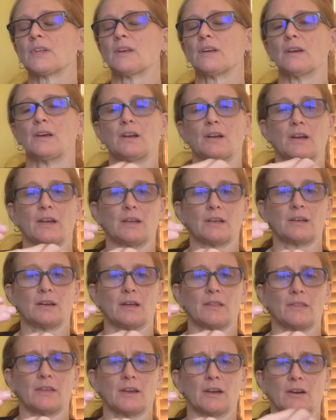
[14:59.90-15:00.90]
and I had
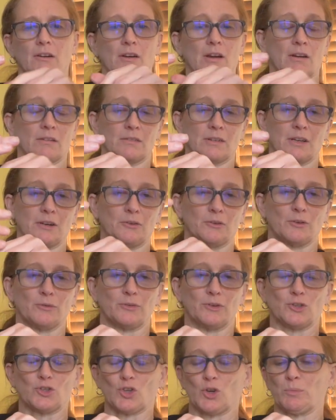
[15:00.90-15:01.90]
gotten the air out. I don't know if
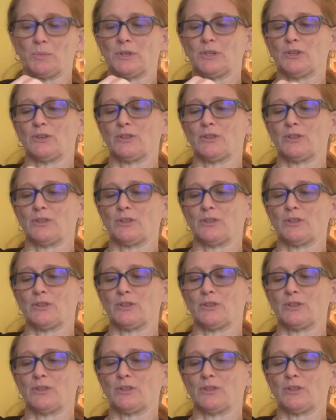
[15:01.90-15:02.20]
you saw me do